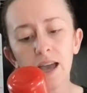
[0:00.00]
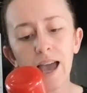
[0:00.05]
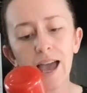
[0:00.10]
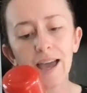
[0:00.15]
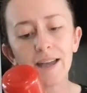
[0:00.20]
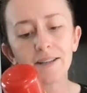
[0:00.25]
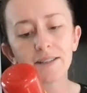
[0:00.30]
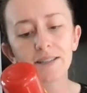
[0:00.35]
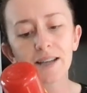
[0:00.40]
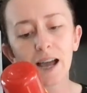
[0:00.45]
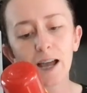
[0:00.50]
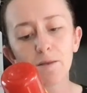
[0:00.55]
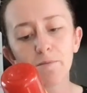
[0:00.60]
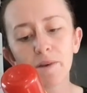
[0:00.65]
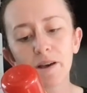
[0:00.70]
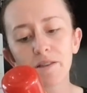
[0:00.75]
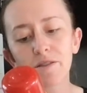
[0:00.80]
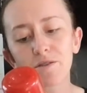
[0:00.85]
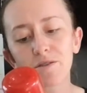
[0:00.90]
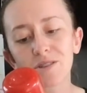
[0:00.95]
and
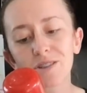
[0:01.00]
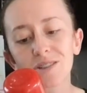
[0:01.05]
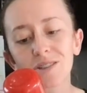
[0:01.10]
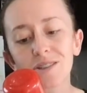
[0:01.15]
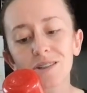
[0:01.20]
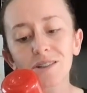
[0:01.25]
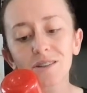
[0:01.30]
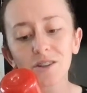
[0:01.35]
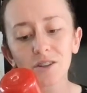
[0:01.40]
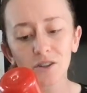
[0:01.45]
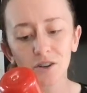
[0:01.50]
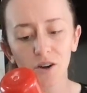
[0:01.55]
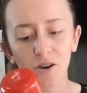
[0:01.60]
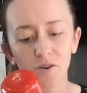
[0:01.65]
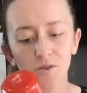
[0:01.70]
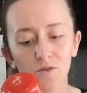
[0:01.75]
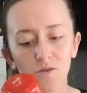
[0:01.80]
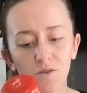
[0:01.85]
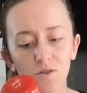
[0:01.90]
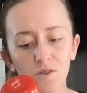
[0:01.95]

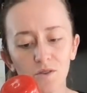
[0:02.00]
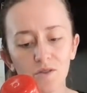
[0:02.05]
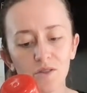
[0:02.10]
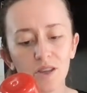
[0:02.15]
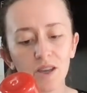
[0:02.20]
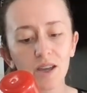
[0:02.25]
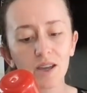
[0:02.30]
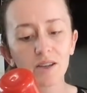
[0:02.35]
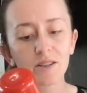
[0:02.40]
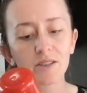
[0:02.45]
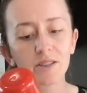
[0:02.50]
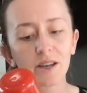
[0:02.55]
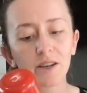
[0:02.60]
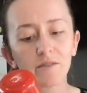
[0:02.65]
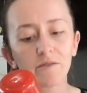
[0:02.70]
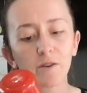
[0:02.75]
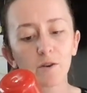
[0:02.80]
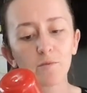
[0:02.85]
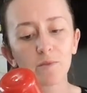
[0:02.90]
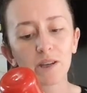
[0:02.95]
dimethylsilicone, the
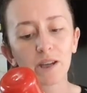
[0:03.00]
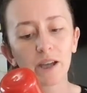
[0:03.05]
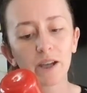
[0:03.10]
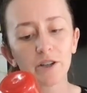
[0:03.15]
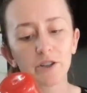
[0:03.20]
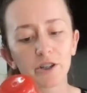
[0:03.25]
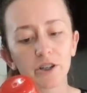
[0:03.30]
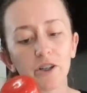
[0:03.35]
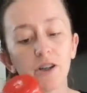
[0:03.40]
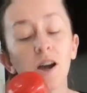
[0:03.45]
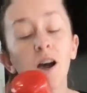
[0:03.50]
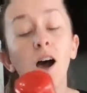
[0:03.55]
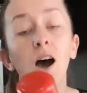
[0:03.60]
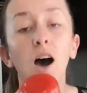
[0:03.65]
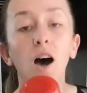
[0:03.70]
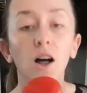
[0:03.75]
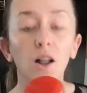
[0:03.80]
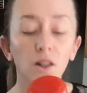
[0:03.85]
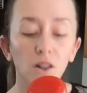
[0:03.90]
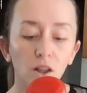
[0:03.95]
anti-foaming agent,
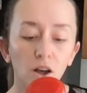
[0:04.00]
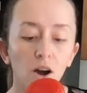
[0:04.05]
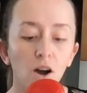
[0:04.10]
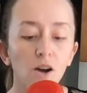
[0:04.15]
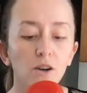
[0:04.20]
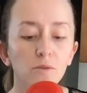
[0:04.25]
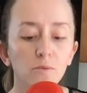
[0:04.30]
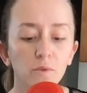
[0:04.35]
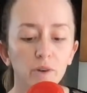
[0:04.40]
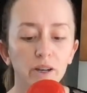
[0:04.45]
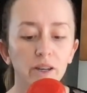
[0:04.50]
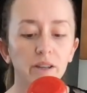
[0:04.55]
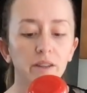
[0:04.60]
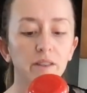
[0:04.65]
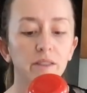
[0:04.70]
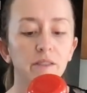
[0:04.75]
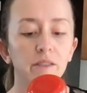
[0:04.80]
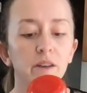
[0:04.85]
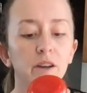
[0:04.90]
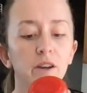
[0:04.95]
along
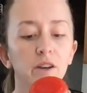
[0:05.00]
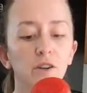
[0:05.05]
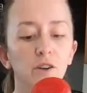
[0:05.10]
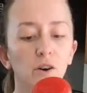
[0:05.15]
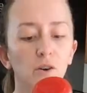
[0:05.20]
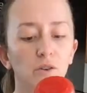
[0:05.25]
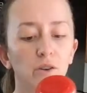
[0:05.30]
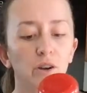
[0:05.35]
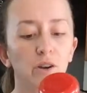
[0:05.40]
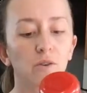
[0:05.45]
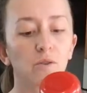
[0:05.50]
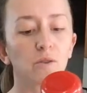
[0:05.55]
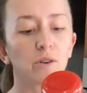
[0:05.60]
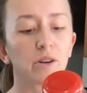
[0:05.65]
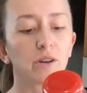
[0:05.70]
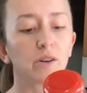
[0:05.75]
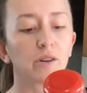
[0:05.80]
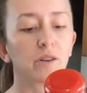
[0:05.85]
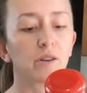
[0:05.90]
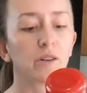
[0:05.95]
with coconut
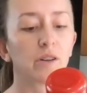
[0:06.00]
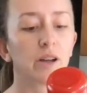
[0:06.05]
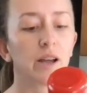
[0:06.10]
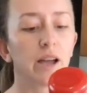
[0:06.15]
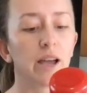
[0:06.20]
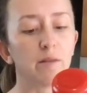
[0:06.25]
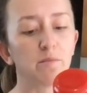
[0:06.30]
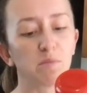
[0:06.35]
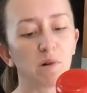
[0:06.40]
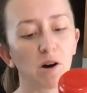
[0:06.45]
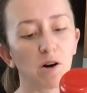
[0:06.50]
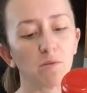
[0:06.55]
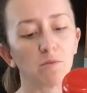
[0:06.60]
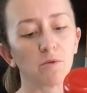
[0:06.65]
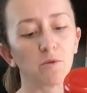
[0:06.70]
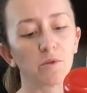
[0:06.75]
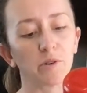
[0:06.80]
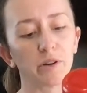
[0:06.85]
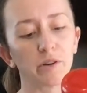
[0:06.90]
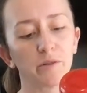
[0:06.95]
oil and palm
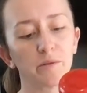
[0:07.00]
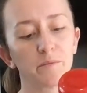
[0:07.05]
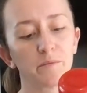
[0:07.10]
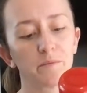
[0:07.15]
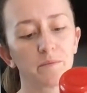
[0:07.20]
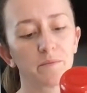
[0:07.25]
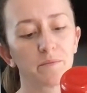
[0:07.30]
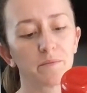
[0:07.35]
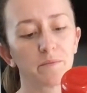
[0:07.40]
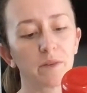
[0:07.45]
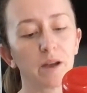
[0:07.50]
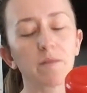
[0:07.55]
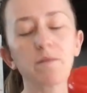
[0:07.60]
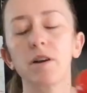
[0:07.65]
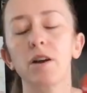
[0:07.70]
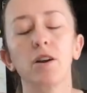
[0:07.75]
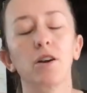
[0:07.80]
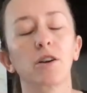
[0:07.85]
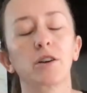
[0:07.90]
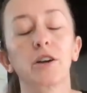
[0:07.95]
oil,
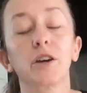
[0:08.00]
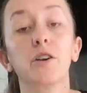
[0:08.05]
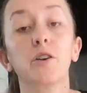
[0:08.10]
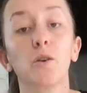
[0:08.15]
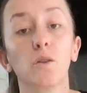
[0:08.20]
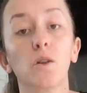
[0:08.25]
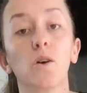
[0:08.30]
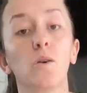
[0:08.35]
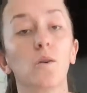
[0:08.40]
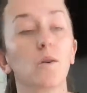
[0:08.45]
or canola